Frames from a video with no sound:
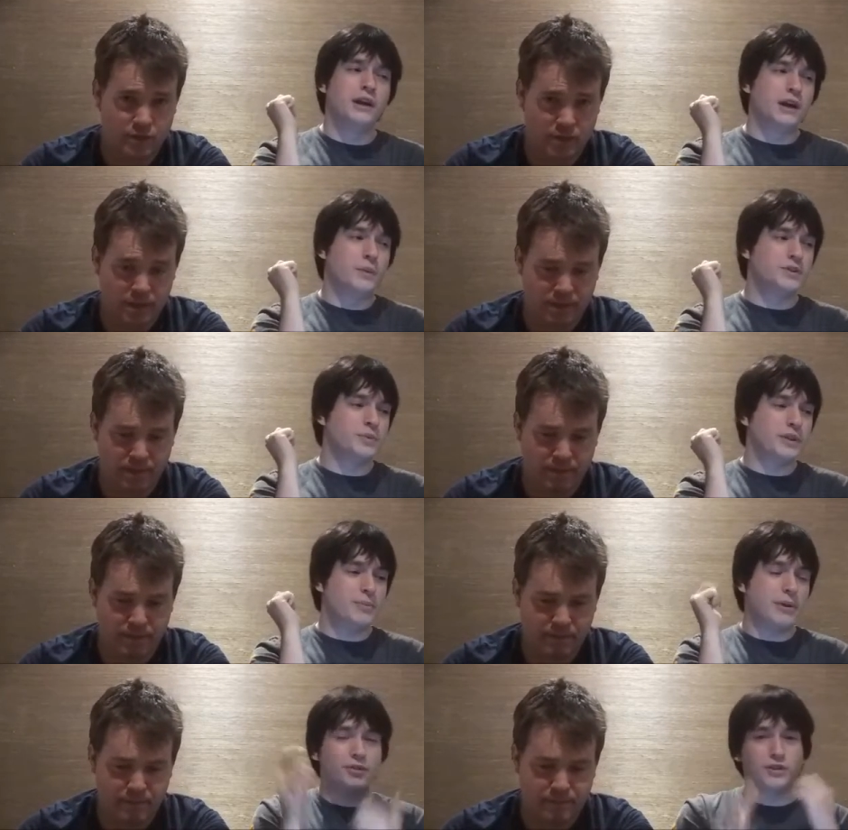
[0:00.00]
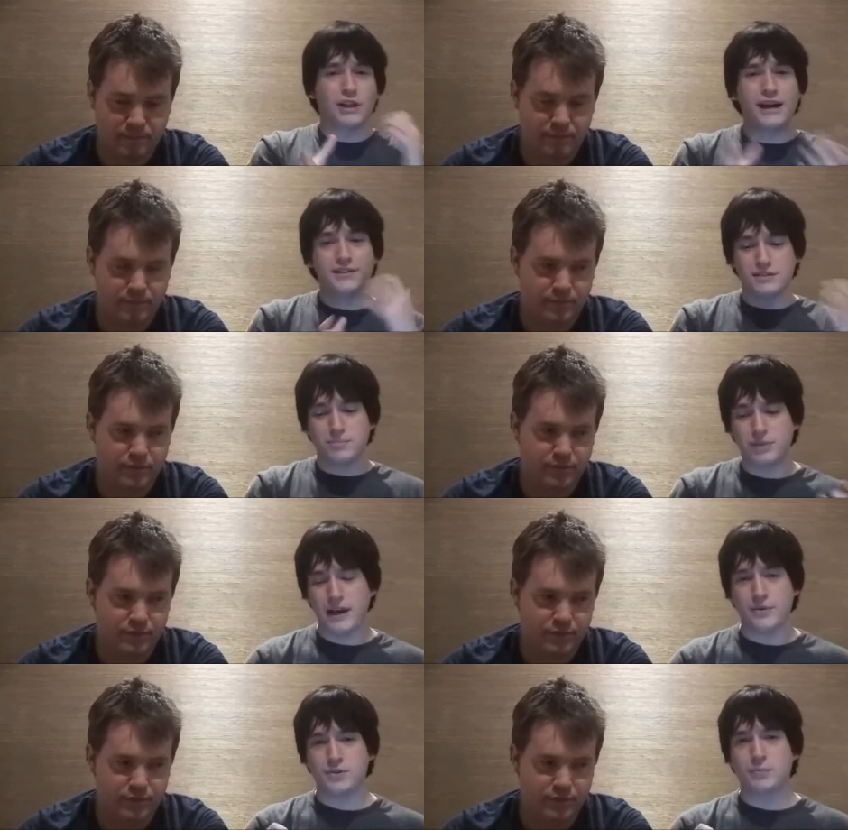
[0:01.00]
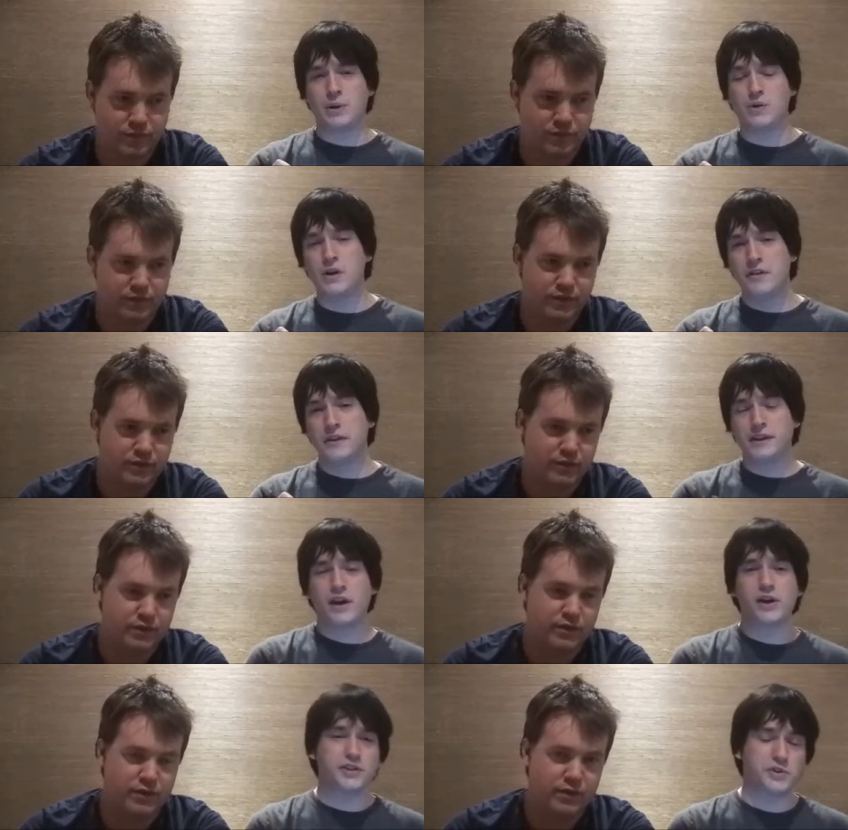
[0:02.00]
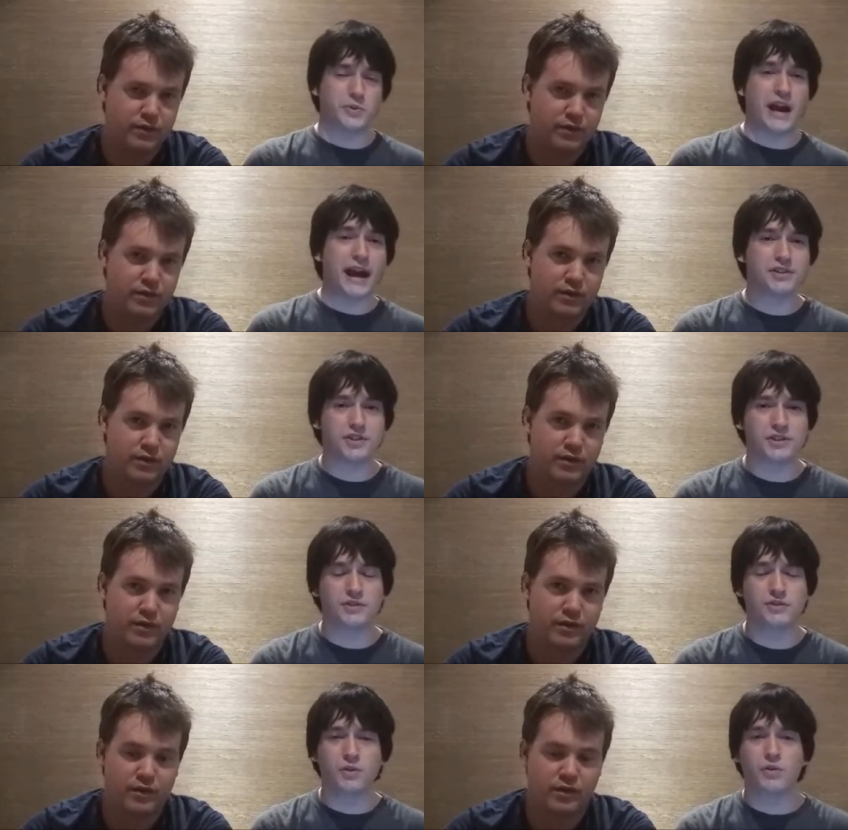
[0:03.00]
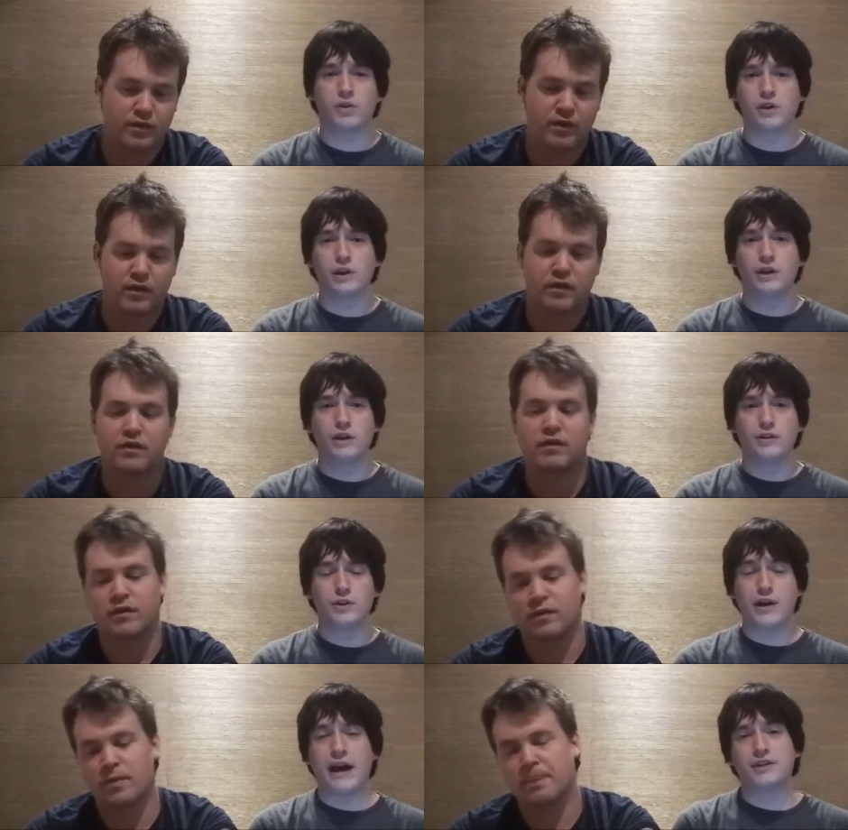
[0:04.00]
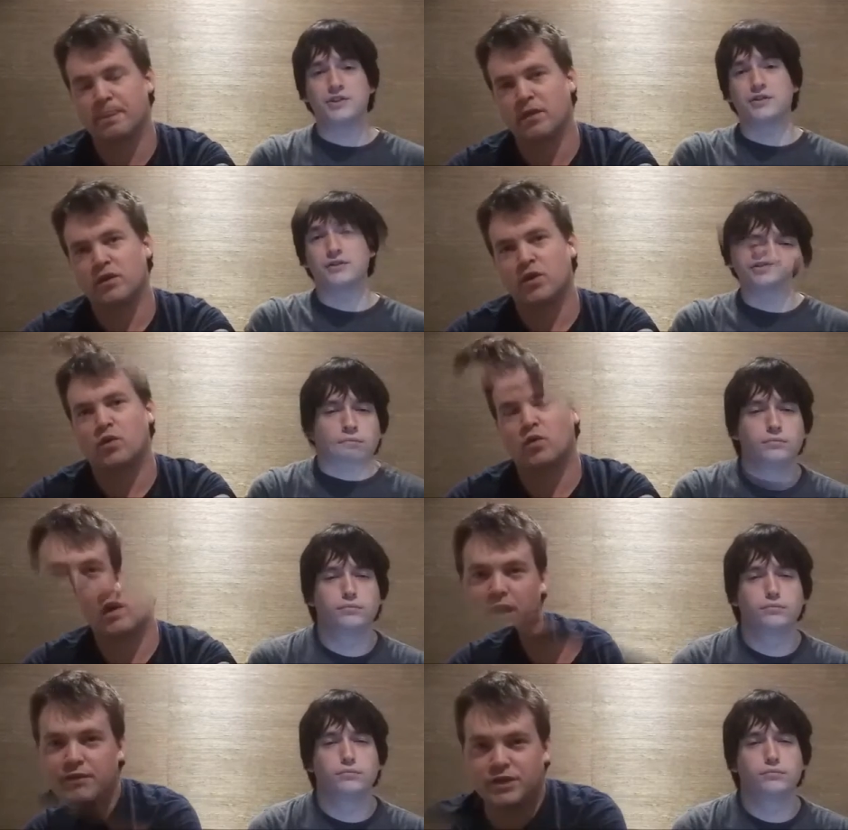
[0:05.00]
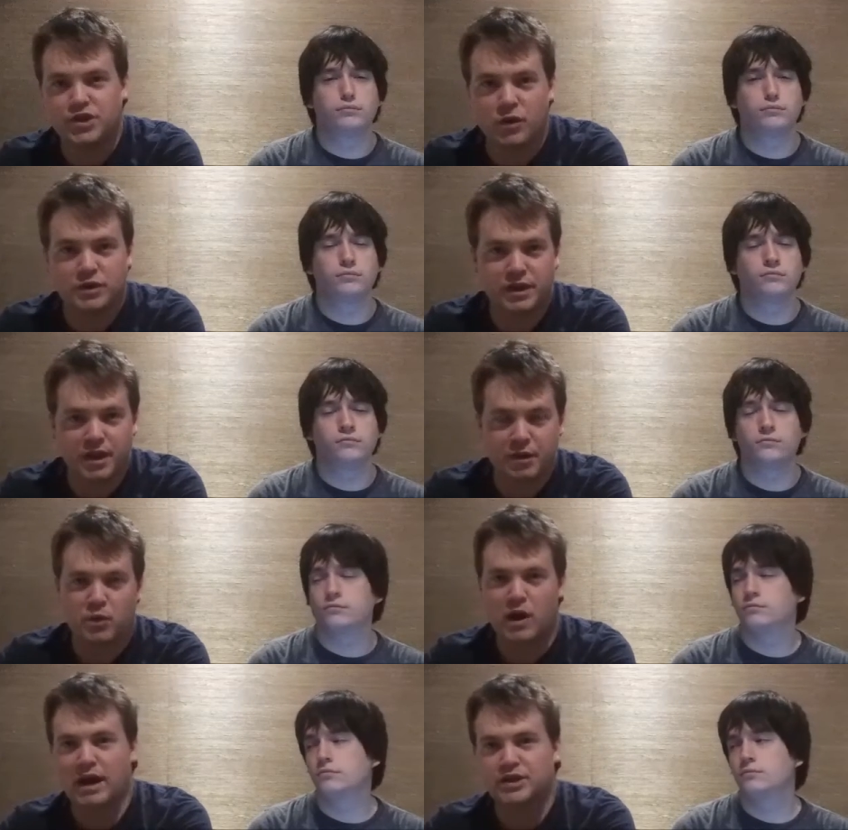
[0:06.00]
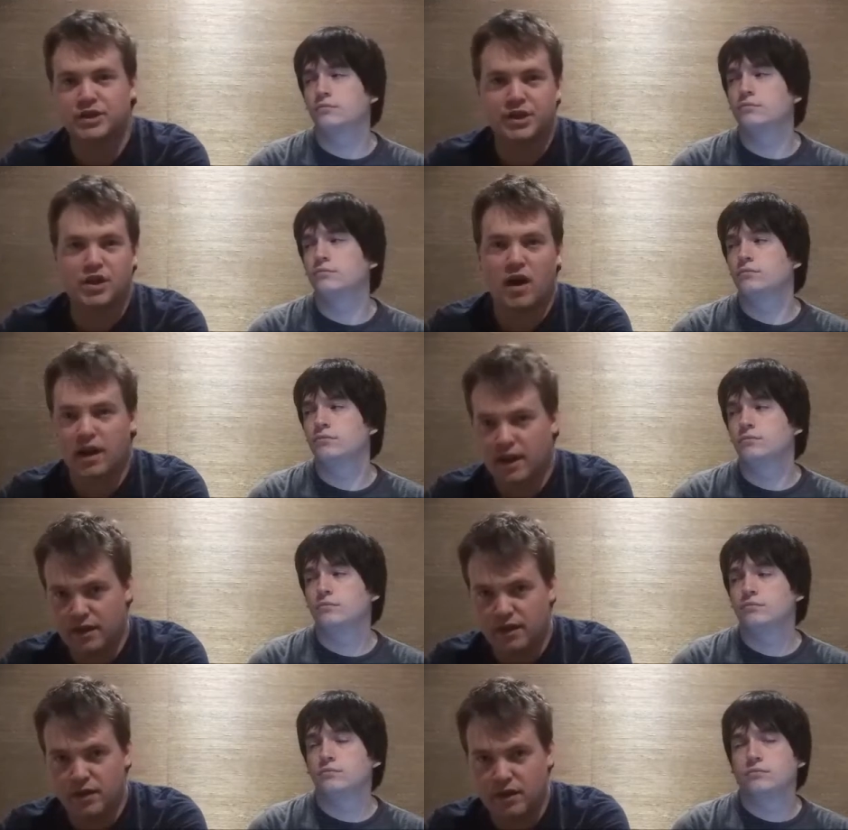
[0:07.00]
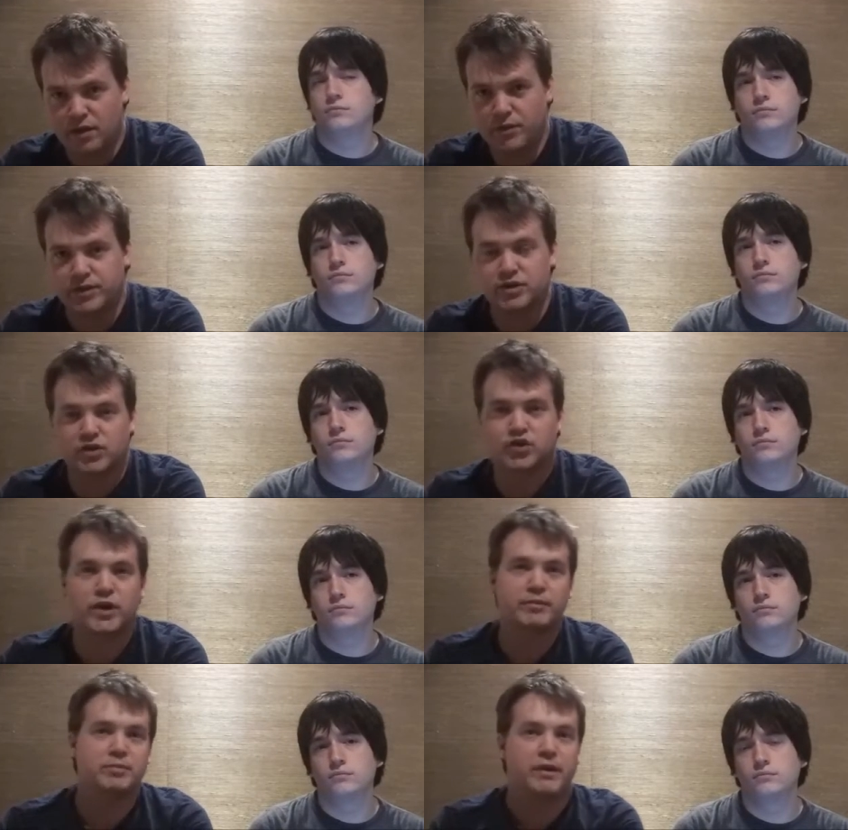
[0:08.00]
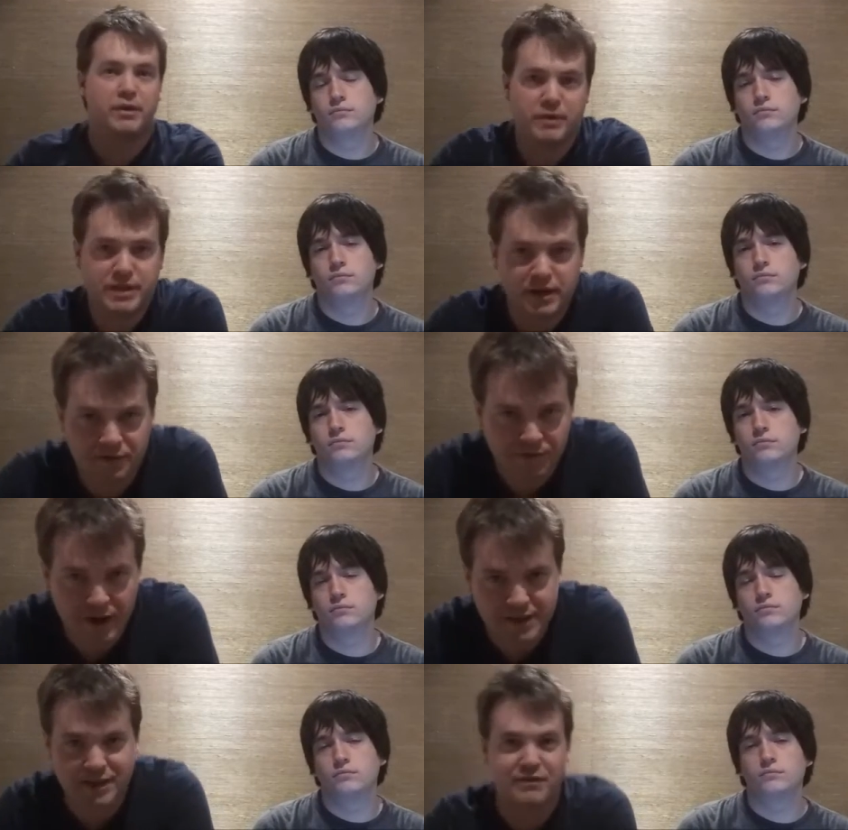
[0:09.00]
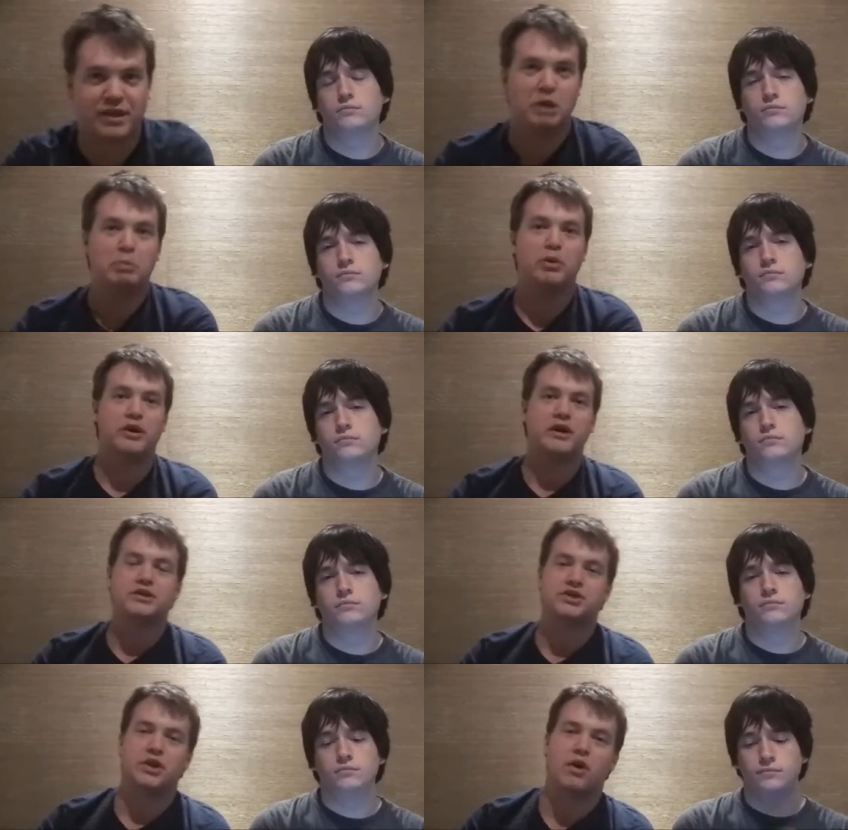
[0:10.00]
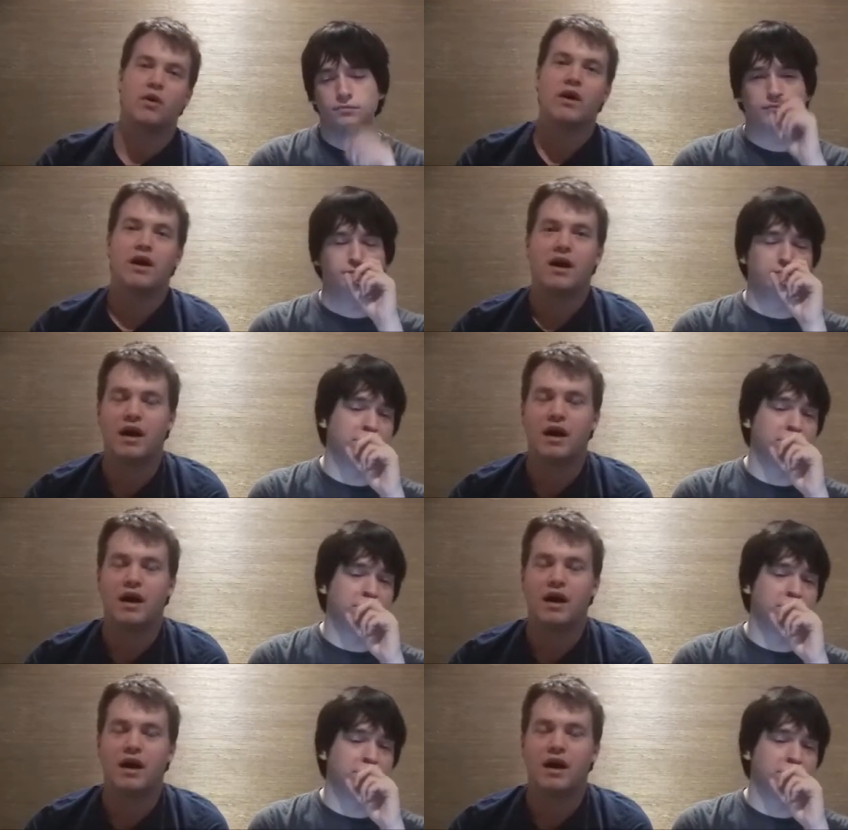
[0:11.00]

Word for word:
Speaker 1: It wasn't really about the lines in the play. It was about the characters' reactions or they're actually so a lot
Speaker 2: of the jokes in it were actually not in the original script, but it was funny stuff that he put in. So mm-hmm.